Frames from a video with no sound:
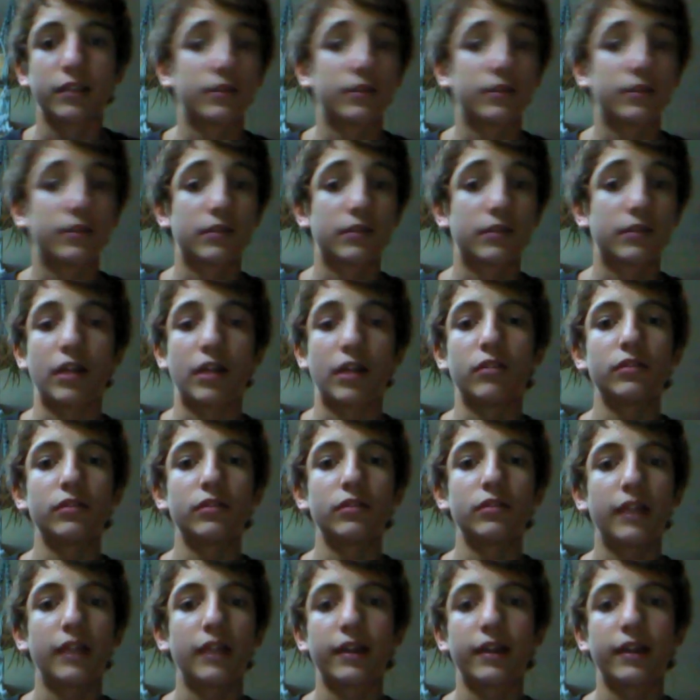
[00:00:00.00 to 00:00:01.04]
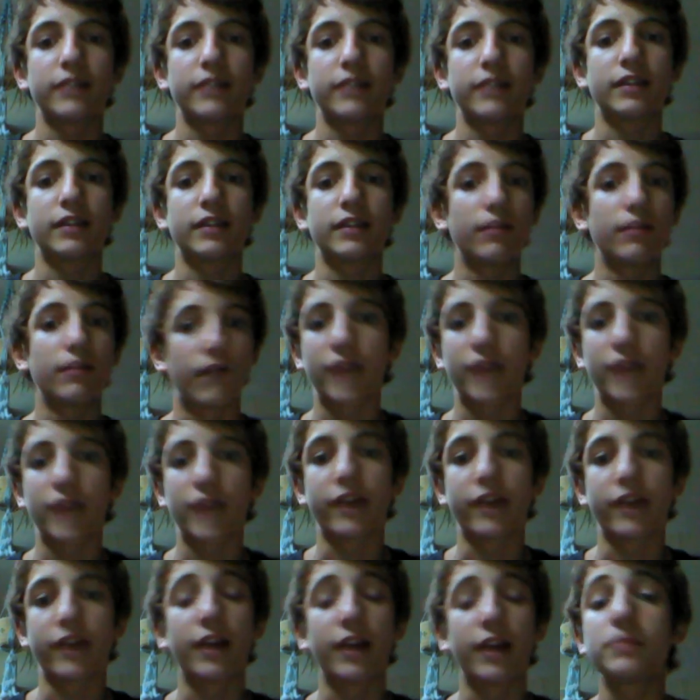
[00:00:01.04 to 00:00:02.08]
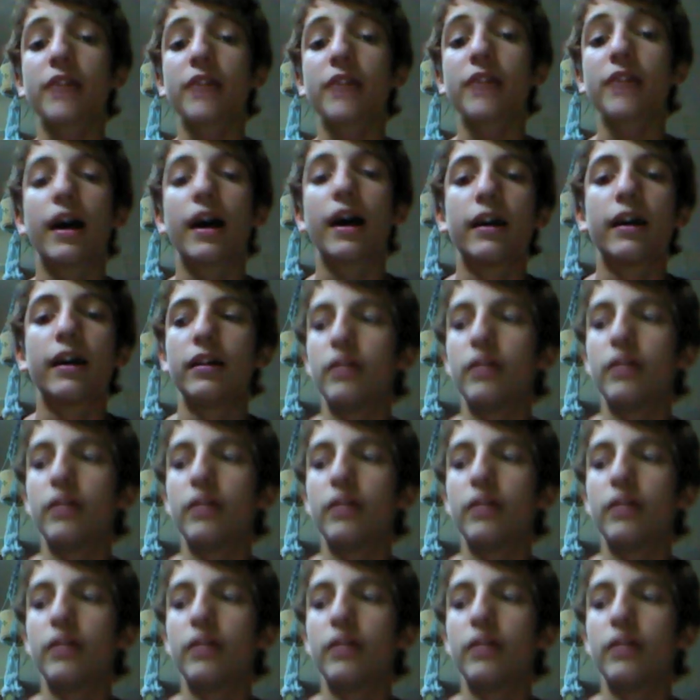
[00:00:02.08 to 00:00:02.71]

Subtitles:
Chantel, like I said 5 times.